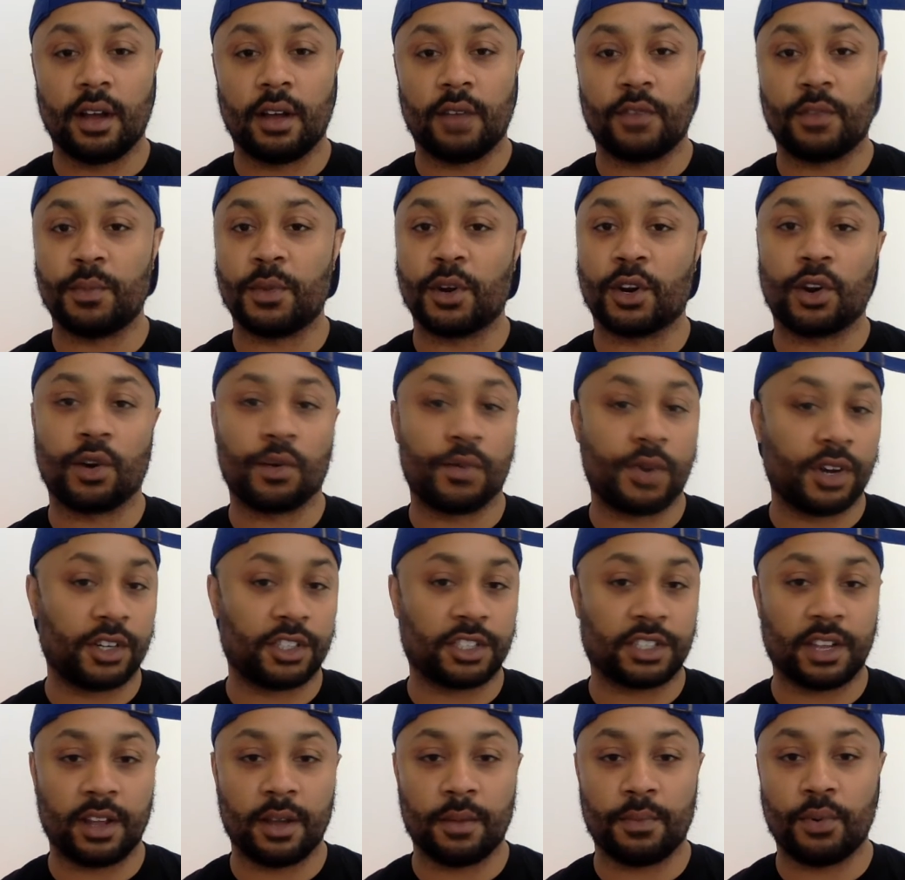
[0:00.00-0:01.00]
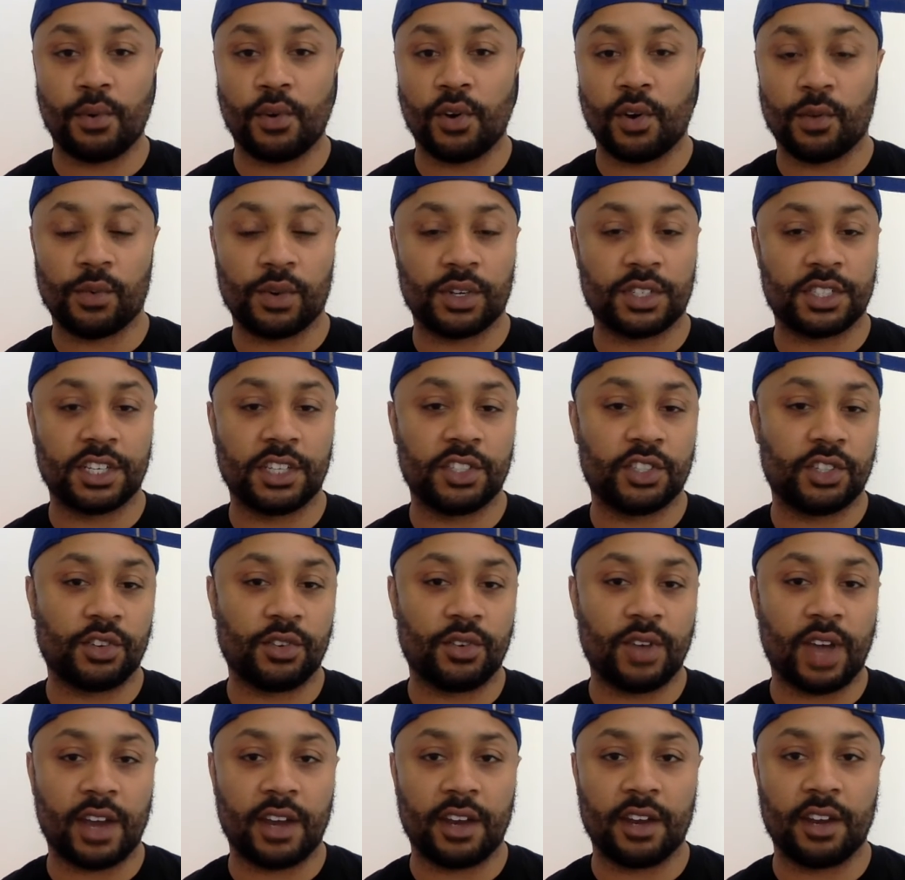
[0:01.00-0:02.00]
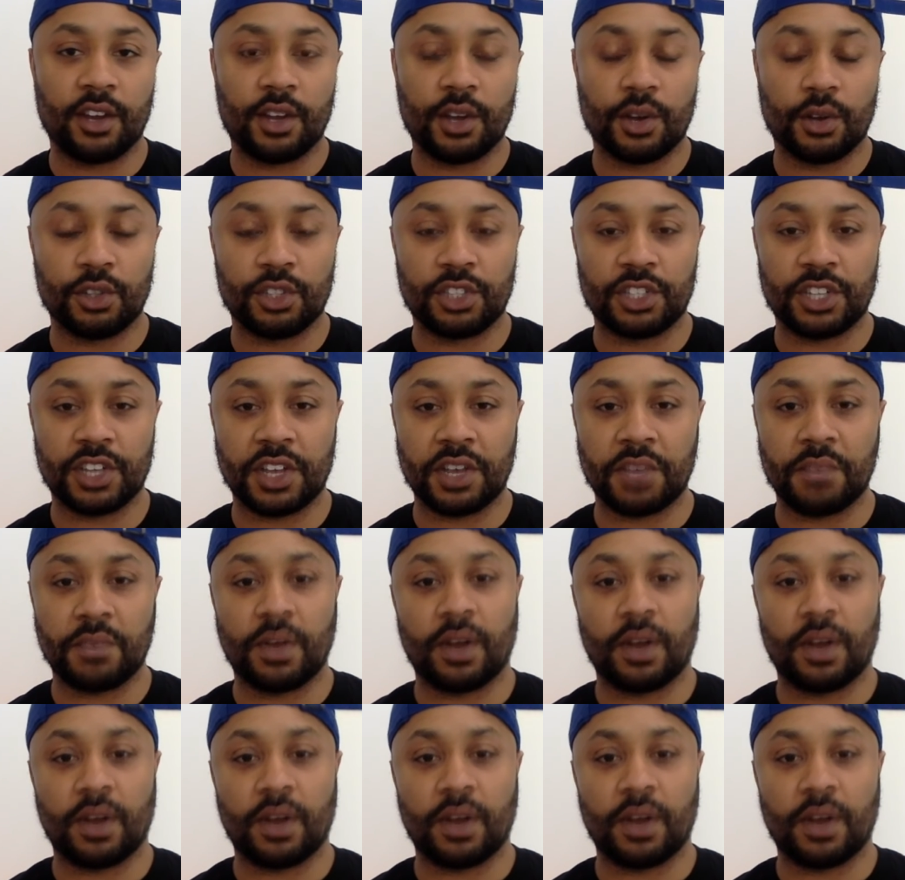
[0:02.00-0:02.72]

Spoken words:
From a career standpoint, we're teaching you how to negotiate.